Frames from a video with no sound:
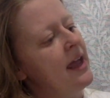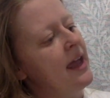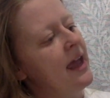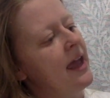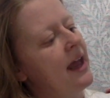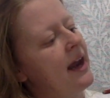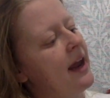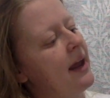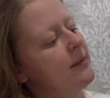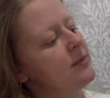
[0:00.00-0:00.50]

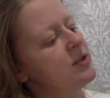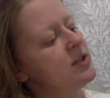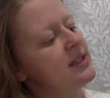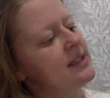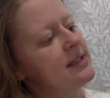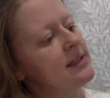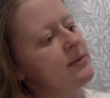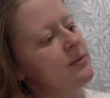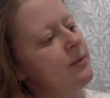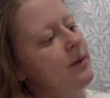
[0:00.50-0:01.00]
and I'm
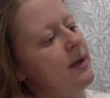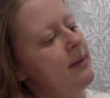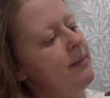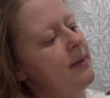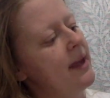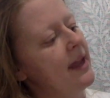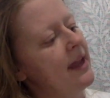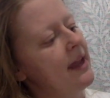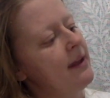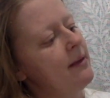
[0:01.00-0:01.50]
just
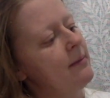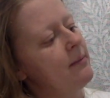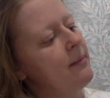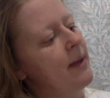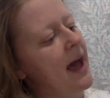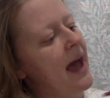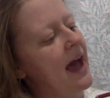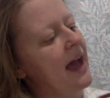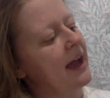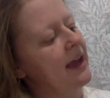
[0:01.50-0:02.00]
sweeping it
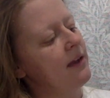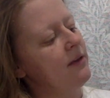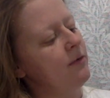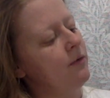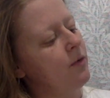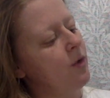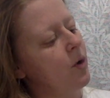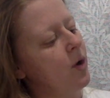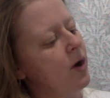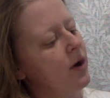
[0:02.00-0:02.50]
back and
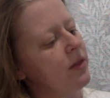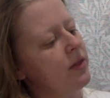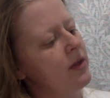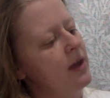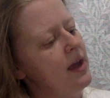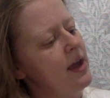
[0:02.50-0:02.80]
forth